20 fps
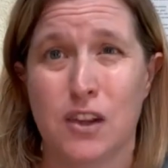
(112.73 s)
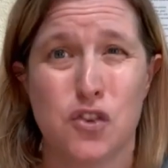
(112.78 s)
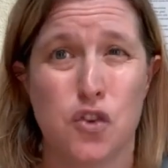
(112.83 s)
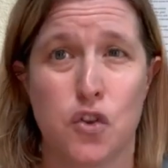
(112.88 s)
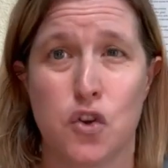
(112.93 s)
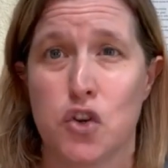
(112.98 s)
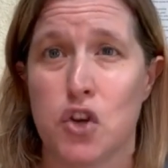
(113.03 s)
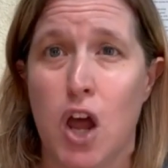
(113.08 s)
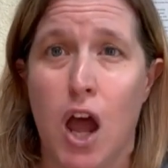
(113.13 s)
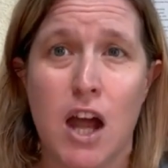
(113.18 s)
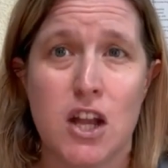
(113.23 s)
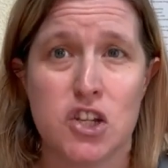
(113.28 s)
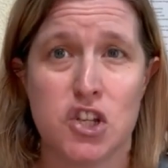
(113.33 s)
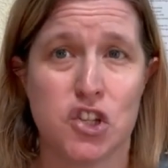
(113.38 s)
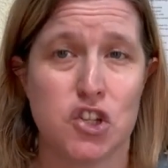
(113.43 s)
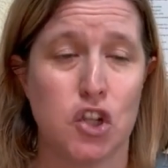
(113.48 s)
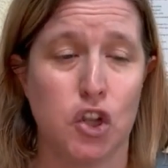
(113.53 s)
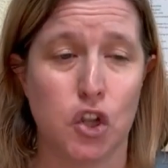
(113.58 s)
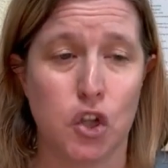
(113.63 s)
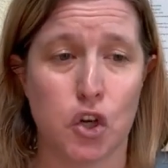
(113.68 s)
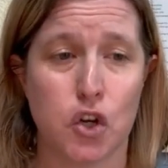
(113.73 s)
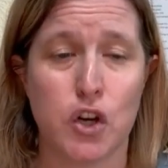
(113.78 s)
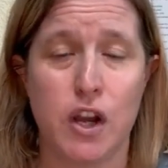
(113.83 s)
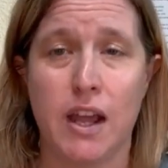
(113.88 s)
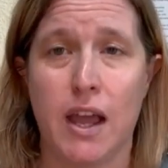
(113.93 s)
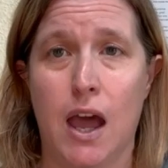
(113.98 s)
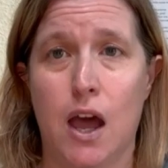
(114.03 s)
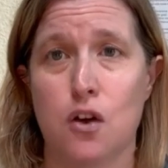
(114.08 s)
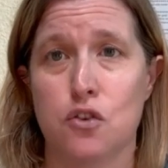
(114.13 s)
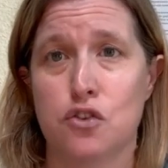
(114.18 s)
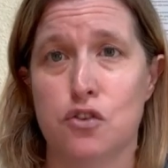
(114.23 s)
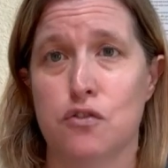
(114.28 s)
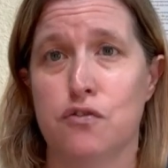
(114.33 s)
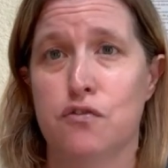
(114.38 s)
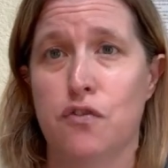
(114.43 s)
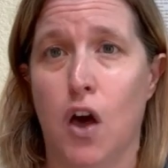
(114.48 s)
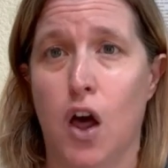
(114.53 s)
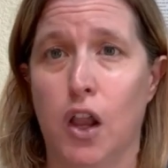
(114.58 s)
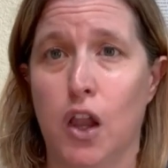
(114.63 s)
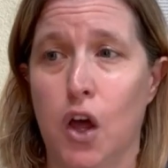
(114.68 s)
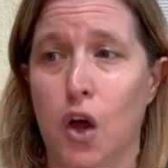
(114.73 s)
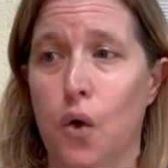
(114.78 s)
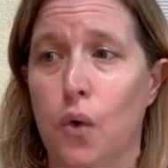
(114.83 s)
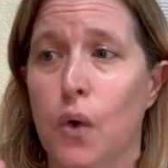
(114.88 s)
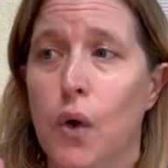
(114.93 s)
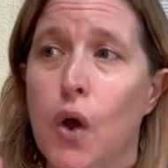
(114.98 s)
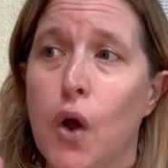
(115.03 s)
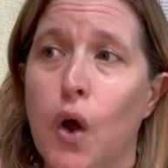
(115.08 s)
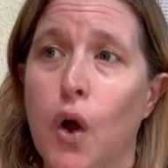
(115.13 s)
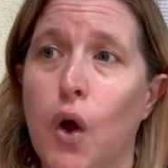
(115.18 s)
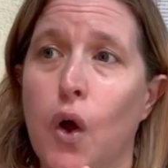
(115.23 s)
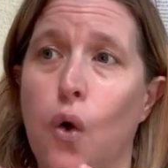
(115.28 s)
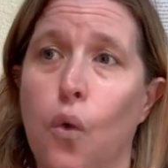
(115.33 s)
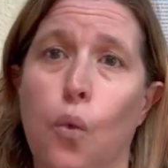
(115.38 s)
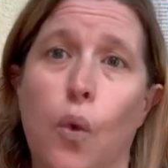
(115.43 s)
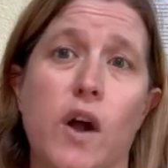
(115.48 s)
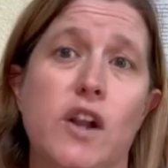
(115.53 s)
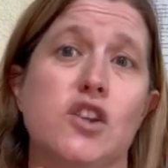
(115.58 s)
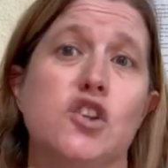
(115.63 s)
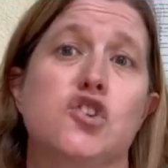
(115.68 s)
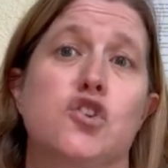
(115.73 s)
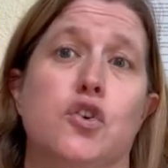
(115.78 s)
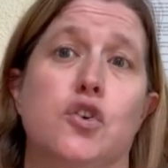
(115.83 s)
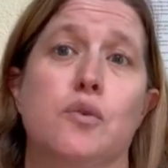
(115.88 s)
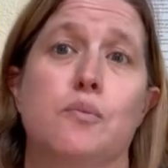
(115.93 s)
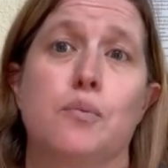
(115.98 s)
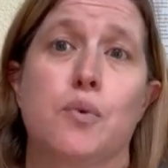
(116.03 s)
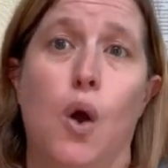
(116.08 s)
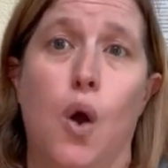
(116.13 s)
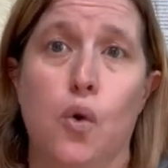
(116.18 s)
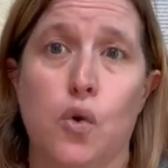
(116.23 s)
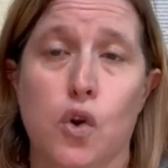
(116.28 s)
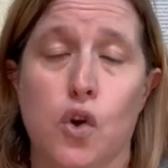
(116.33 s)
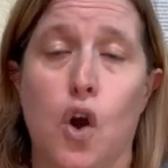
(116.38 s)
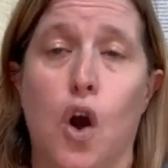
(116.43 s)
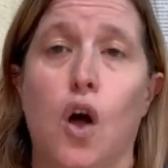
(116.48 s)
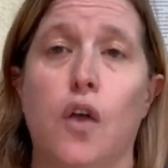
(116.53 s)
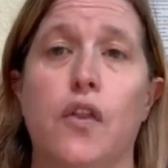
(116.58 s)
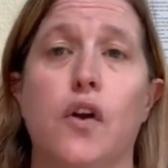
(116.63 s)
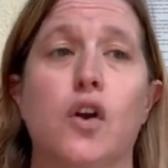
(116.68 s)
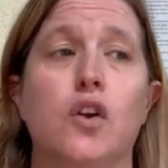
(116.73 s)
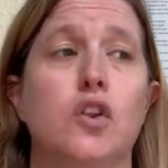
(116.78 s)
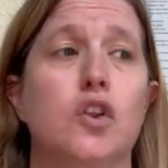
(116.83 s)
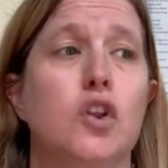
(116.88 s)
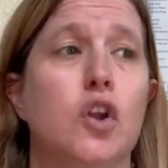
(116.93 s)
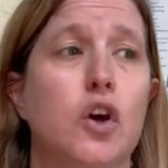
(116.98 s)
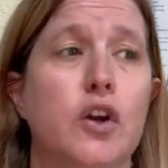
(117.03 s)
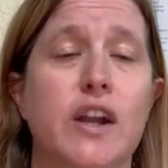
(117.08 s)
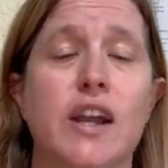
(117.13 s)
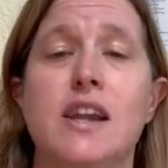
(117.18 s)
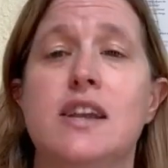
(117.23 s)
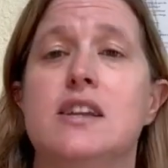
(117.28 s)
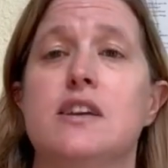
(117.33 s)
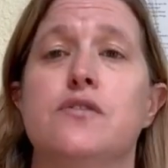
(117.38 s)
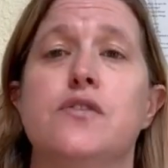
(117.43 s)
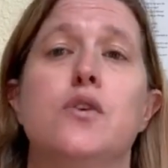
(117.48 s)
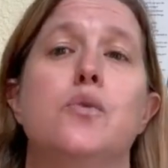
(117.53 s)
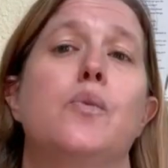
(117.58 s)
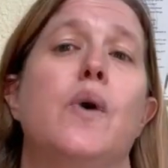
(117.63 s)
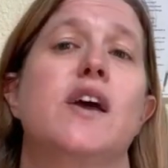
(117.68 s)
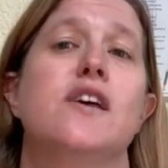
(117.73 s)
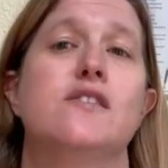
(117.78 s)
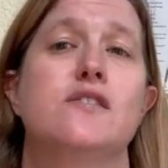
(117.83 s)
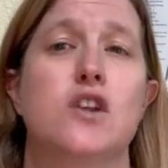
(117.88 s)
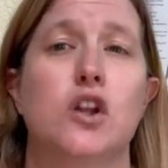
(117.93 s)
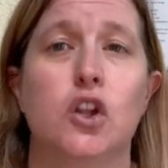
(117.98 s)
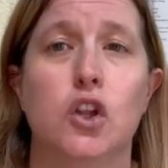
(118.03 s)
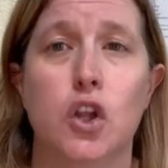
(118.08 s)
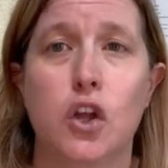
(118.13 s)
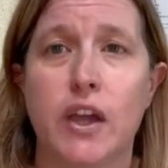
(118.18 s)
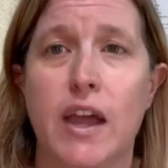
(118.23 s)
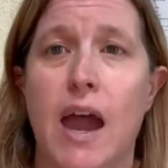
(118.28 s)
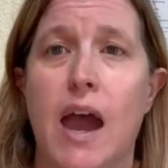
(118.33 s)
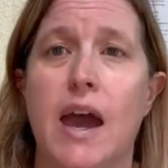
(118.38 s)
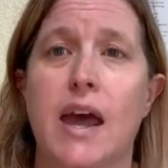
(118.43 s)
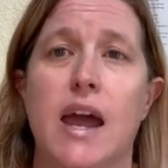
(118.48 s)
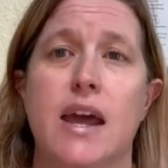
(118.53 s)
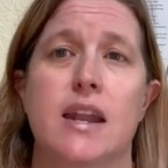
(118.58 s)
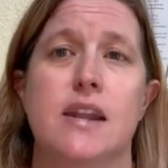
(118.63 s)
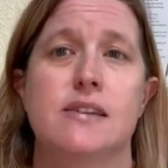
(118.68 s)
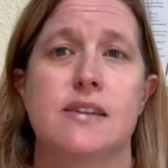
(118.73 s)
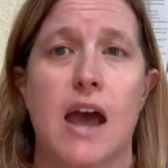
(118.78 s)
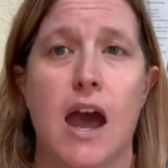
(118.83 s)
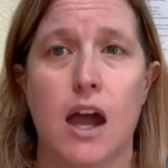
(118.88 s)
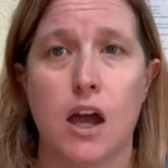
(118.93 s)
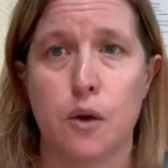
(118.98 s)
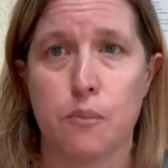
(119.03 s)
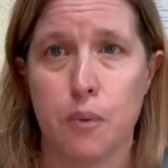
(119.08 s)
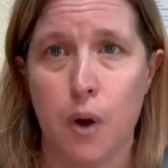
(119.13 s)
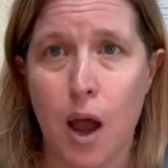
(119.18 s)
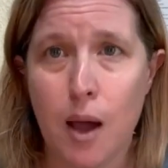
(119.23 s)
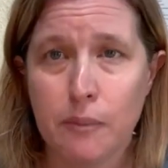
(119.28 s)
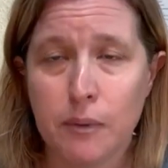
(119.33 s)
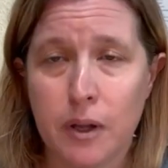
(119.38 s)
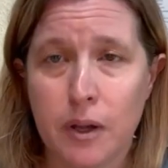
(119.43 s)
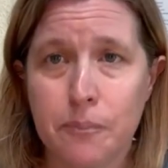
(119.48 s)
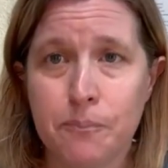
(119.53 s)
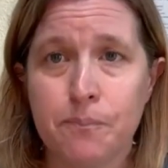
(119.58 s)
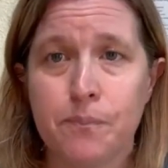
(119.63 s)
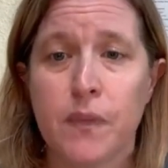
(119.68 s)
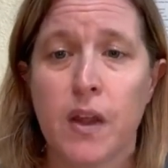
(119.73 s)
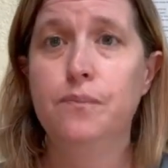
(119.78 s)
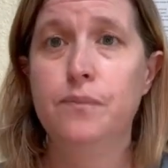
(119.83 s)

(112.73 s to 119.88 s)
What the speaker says: So they're not just learning how to follow one certain protocol. They're learning different ways to look at and attack a problem.